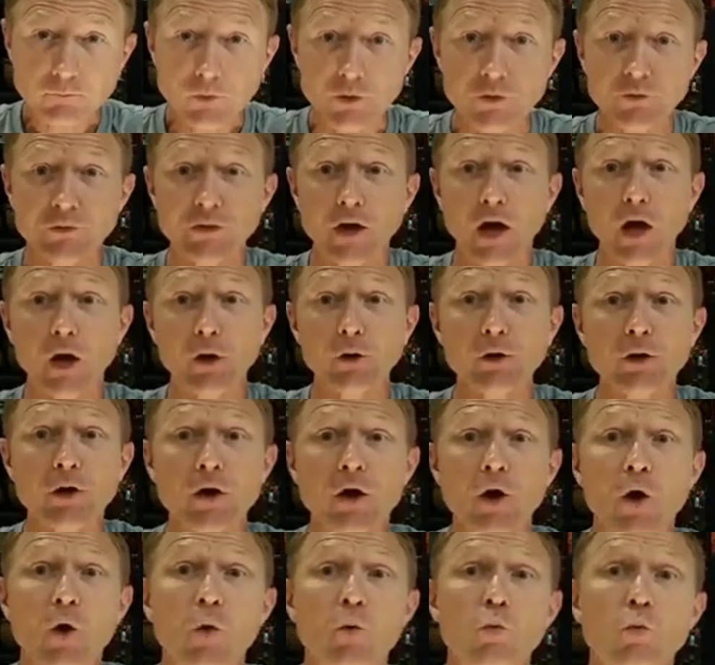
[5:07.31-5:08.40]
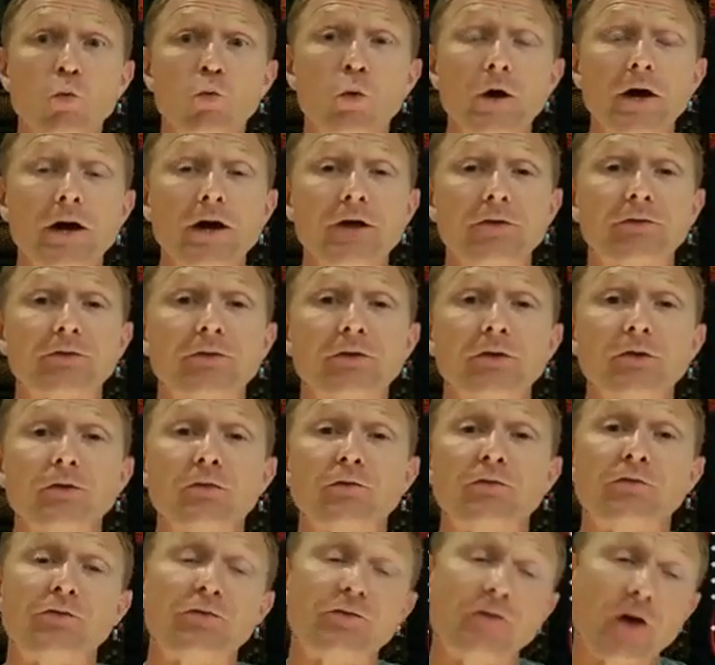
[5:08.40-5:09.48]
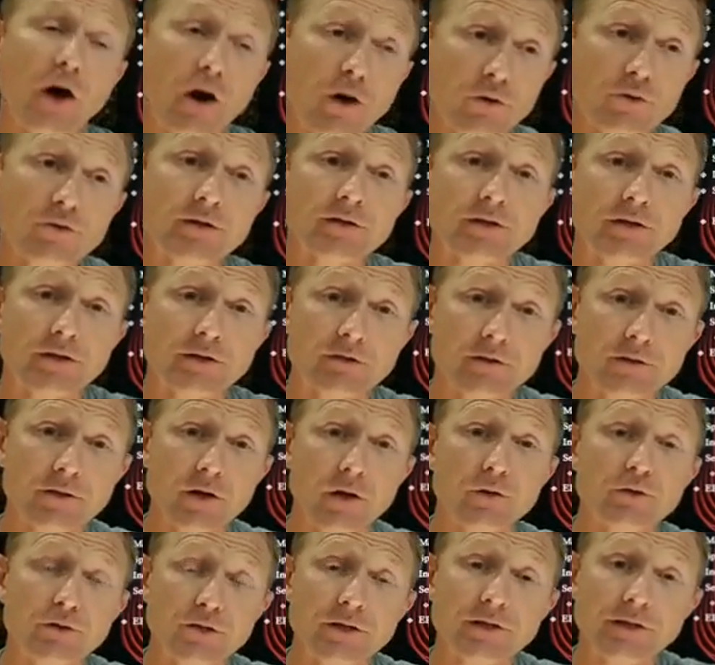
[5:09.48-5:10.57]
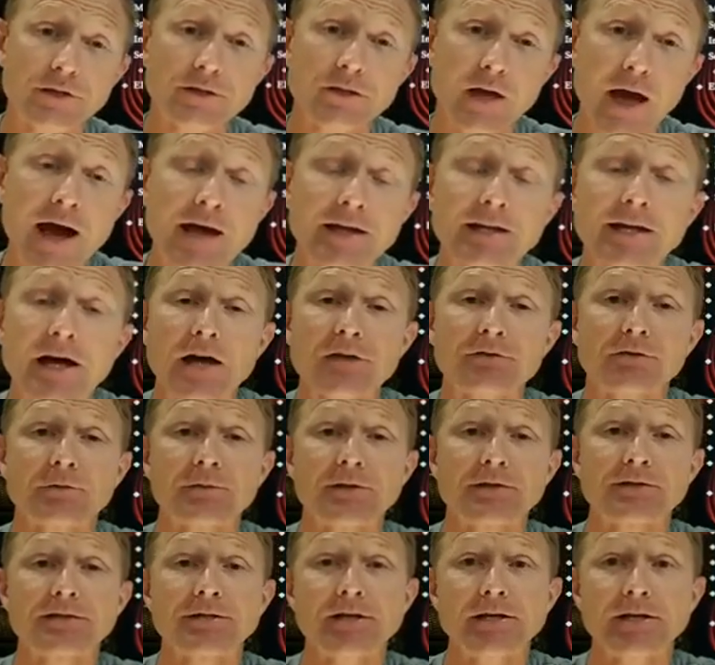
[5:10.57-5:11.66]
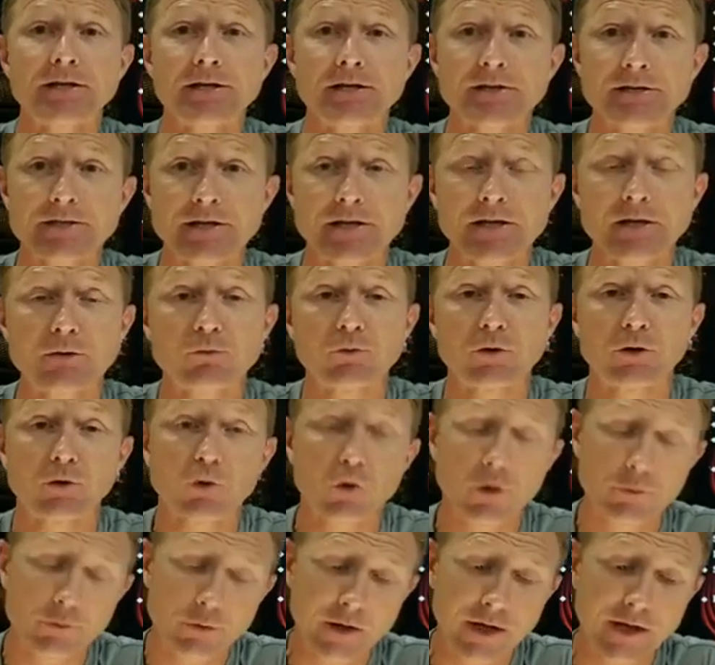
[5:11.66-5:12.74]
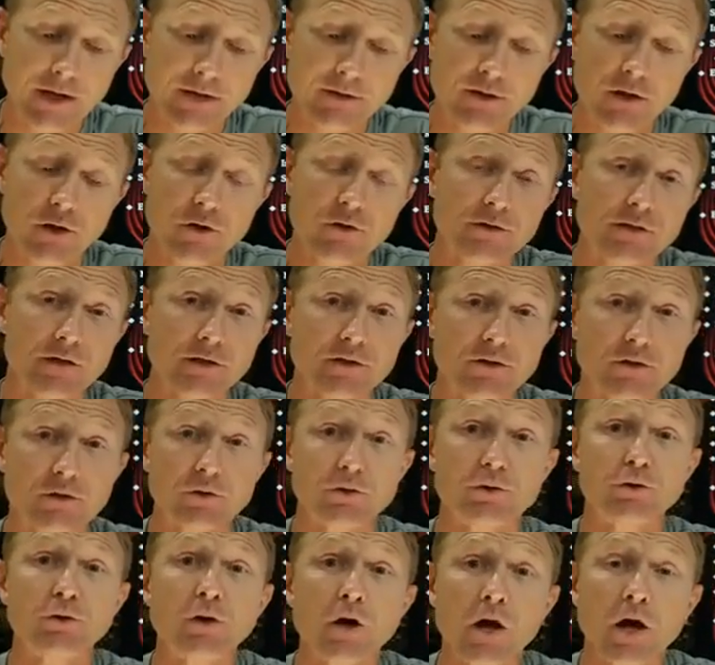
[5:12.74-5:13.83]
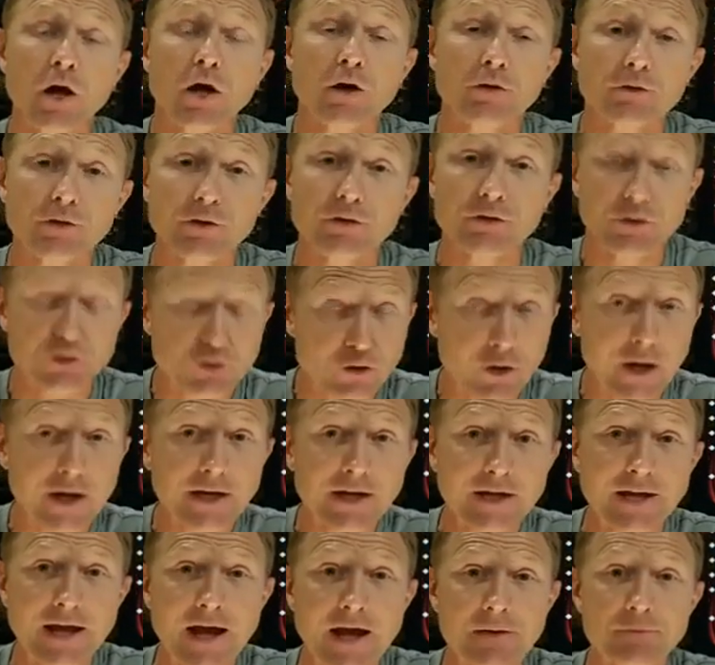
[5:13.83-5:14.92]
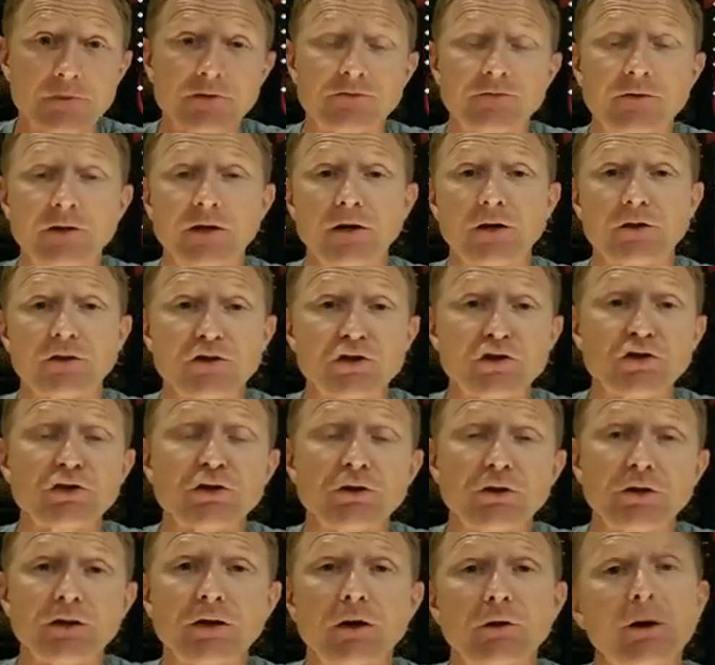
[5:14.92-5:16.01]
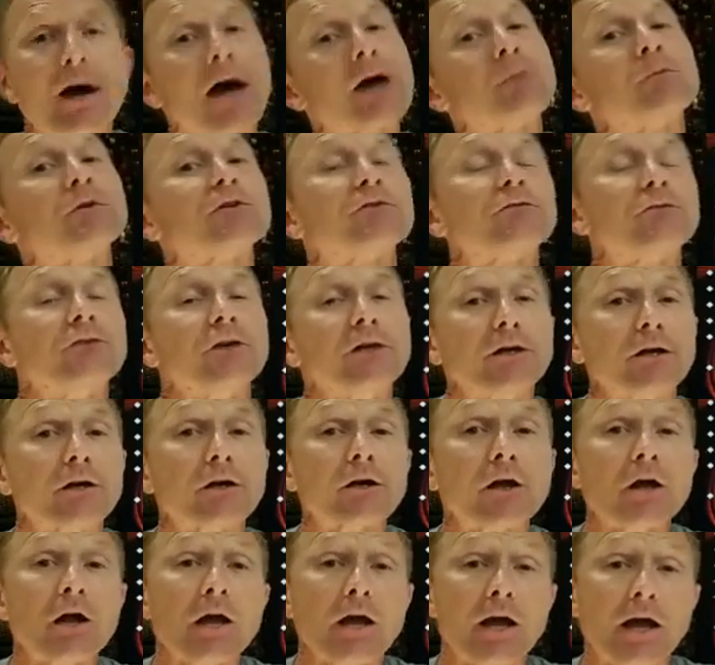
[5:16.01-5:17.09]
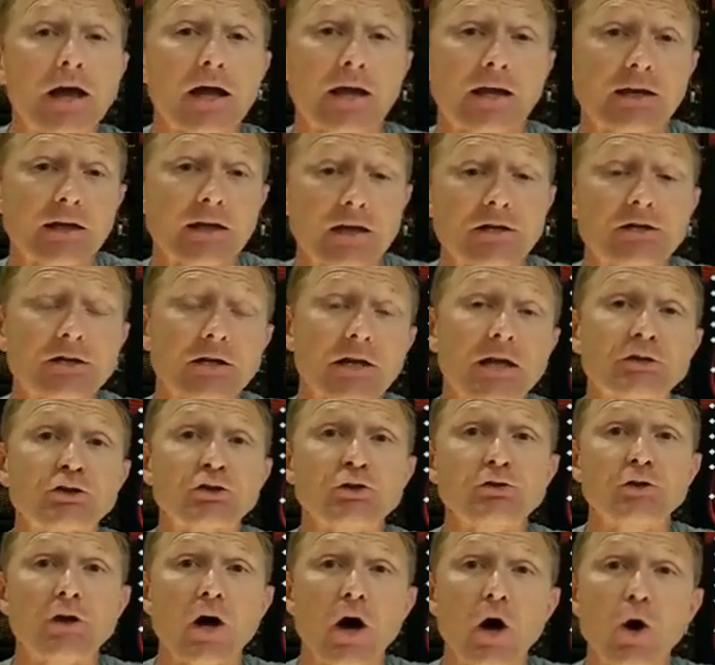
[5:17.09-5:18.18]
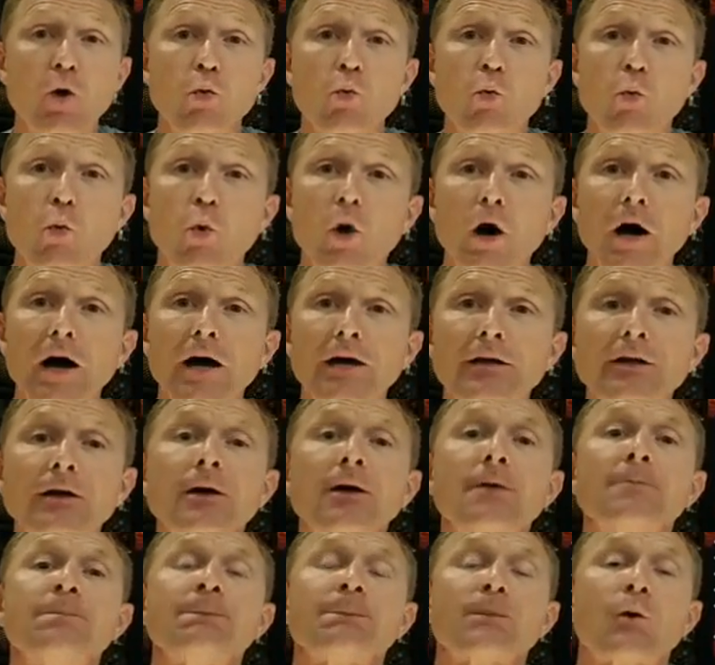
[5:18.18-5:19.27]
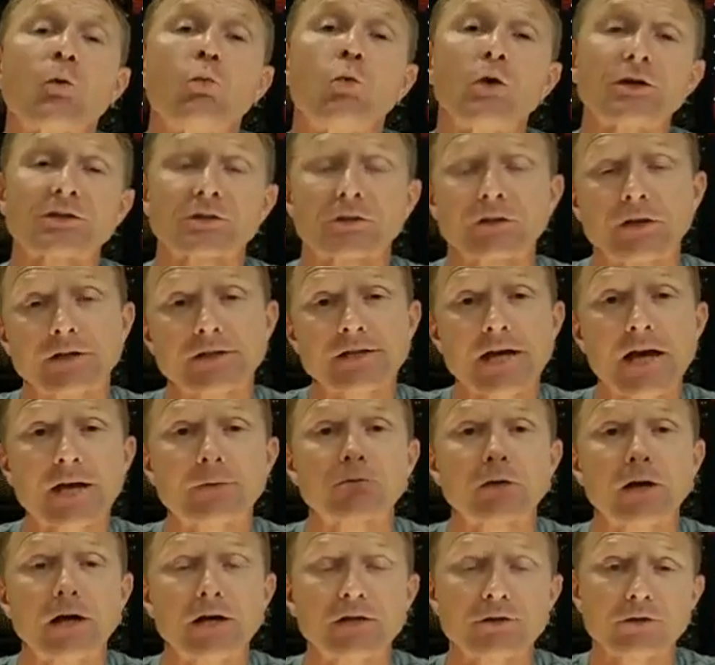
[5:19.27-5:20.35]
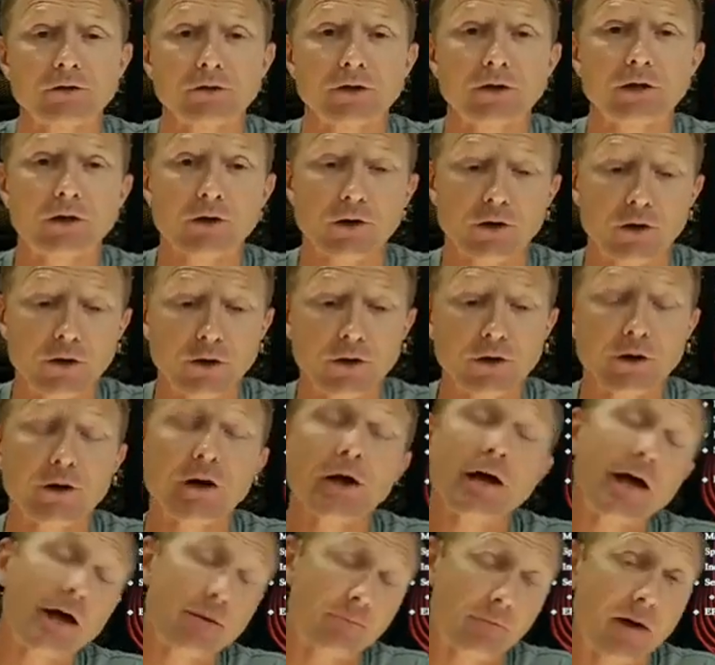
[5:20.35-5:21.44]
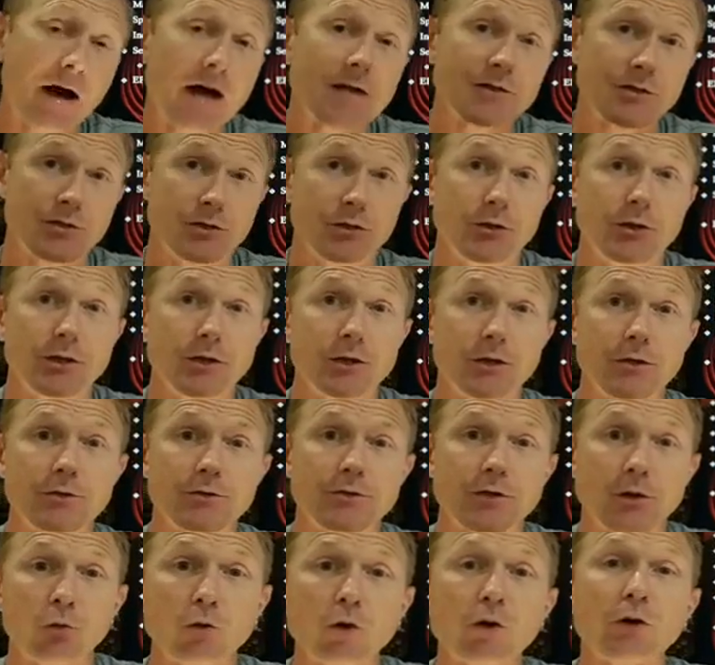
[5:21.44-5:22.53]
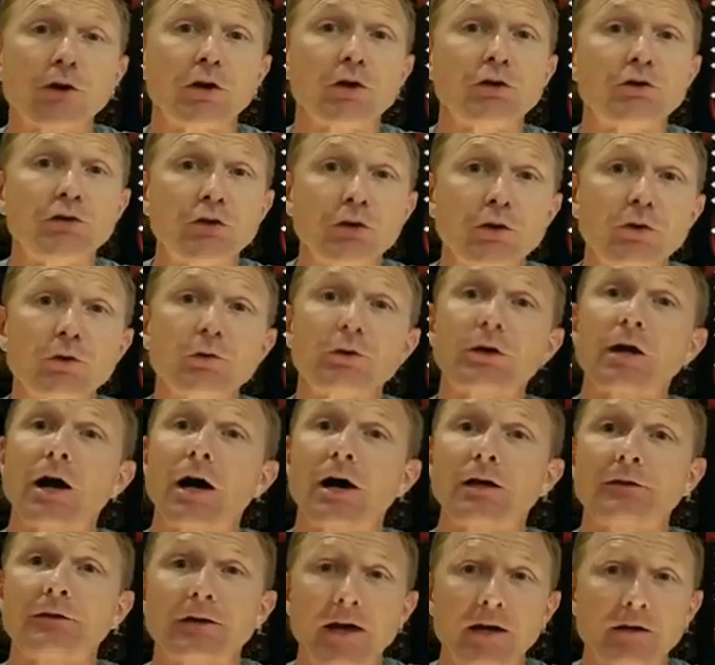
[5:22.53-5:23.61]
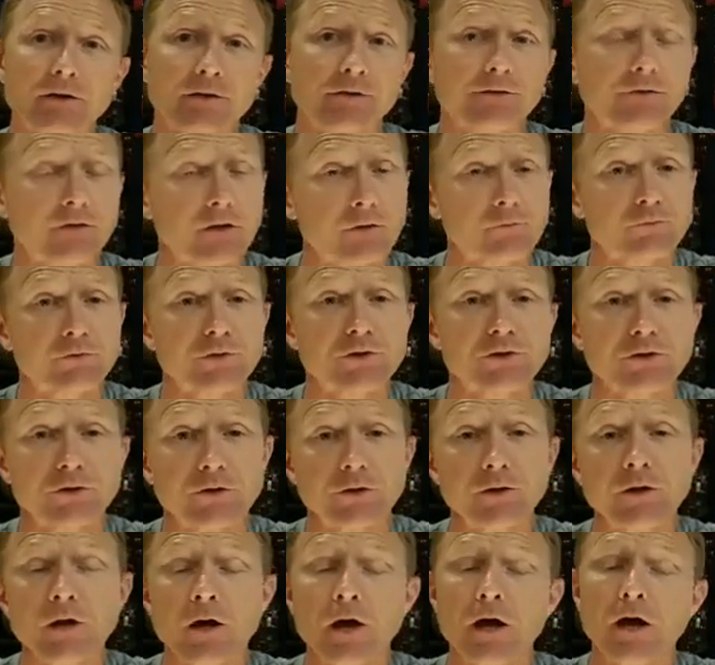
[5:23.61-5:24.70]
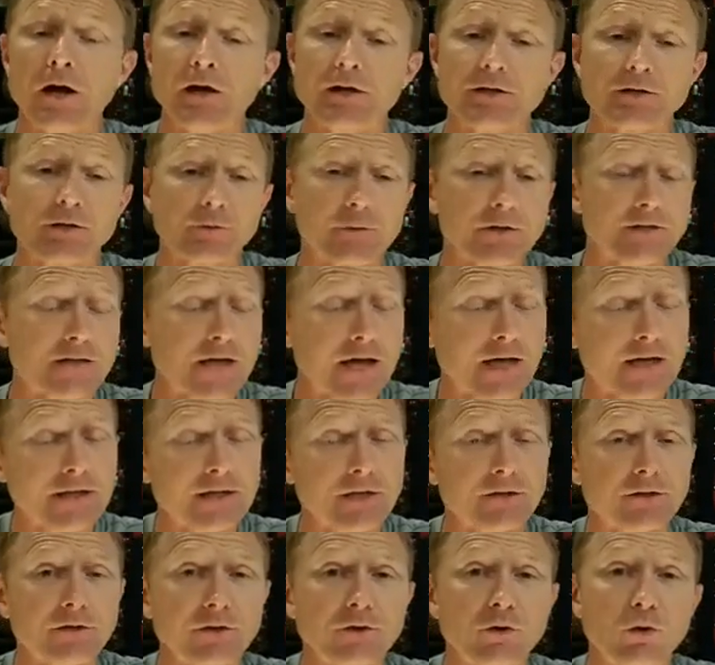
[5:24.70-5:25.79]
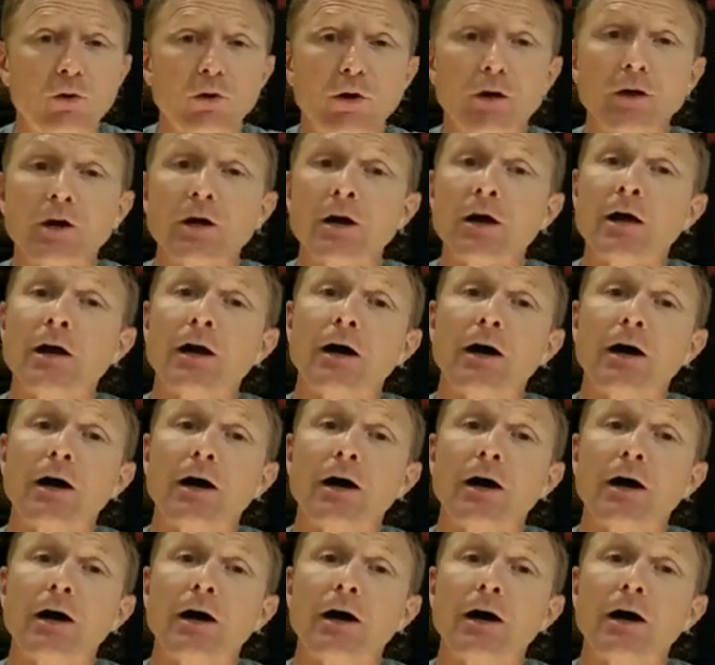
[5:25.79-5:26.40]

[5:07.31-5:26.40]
So with those guidelines from the CDC, we're incorporating those into the training atmosphere, the studio atmosphere, and to let you know what's going to take place or occur at my studio. So we're going to do contactless temperature, and it's going to be taken at the door.